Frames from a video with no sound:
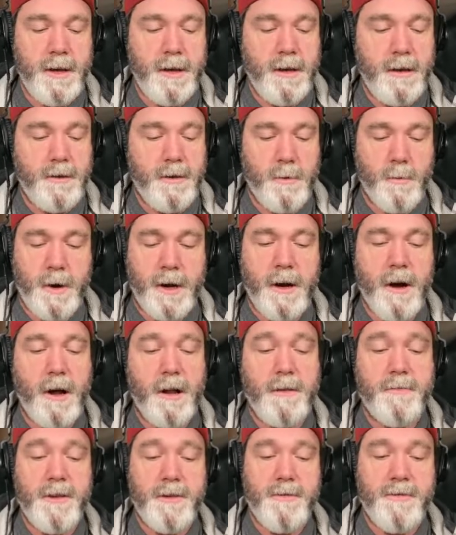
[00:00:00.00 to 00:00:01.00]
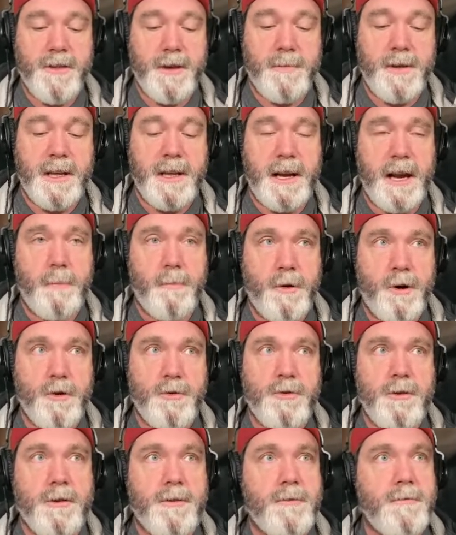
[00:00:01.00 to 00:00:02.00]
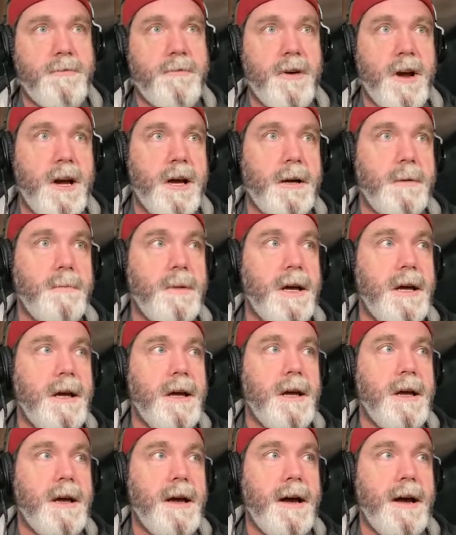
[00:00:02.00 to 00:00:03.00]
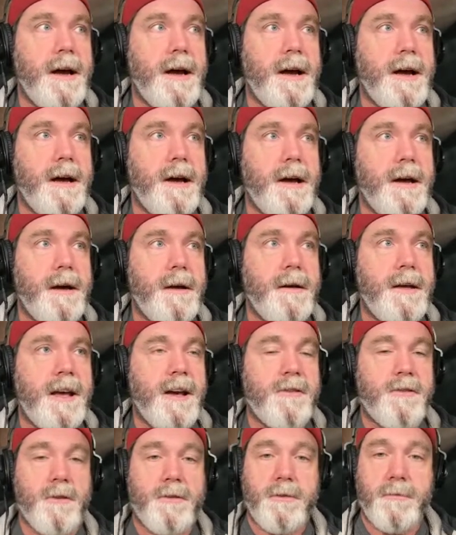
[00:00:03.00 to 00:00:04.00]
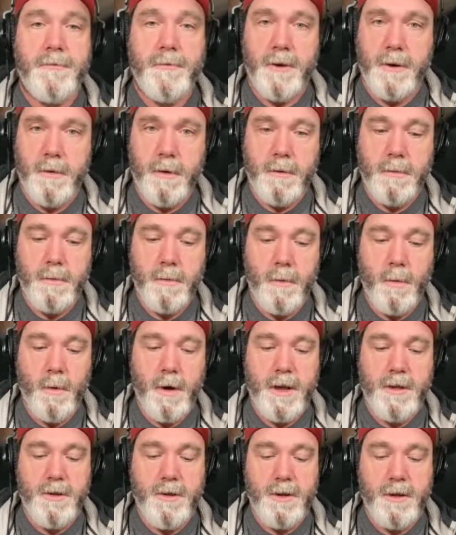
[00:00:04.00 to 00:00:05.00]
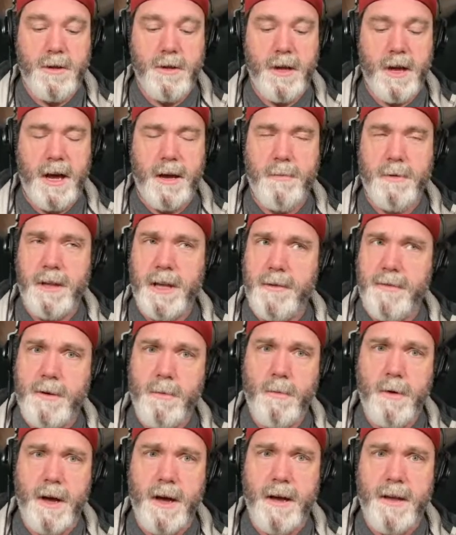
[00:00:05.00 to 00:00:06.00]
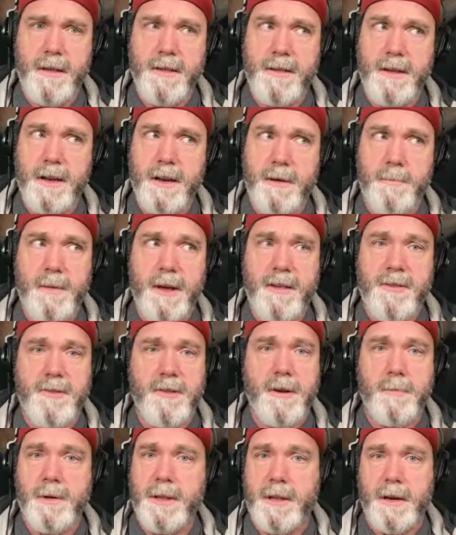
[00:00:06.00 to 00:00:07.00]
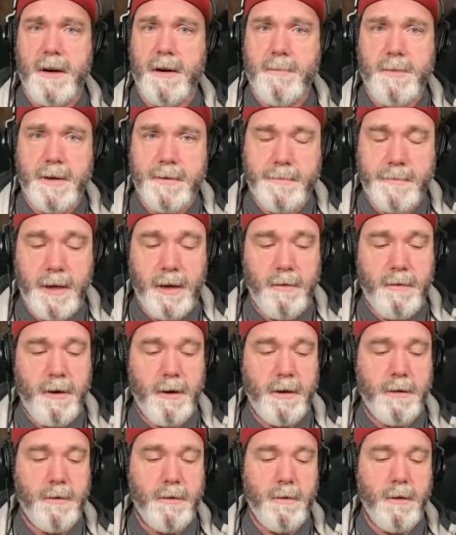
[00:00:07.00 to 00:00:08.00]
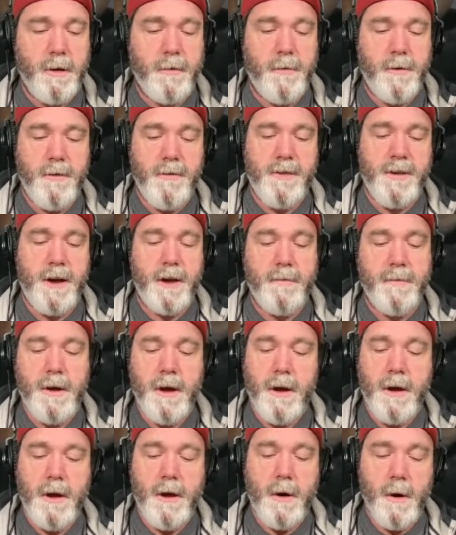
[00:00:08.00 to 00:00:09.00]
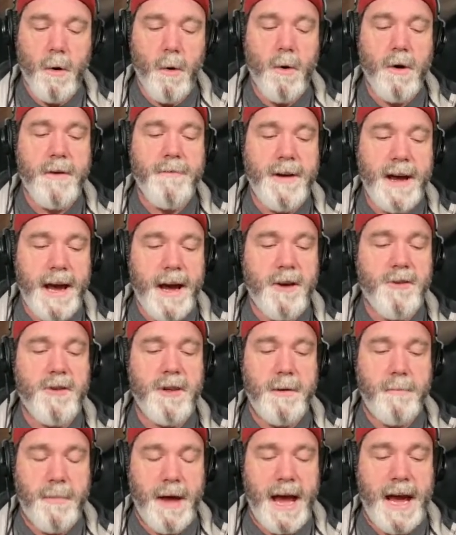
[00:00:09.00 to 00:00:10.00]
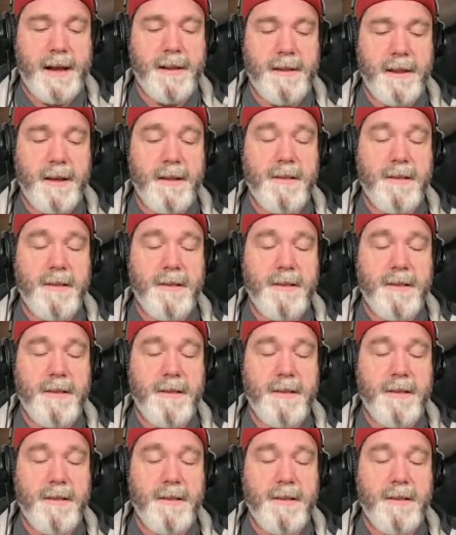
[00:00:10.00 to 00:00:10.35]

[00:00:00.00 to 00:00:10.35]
don't recall if this was something that I purchased from Exalted Funeral, which I believe it was, and it may still be there, but, you can look for yourself, or if I actually backed this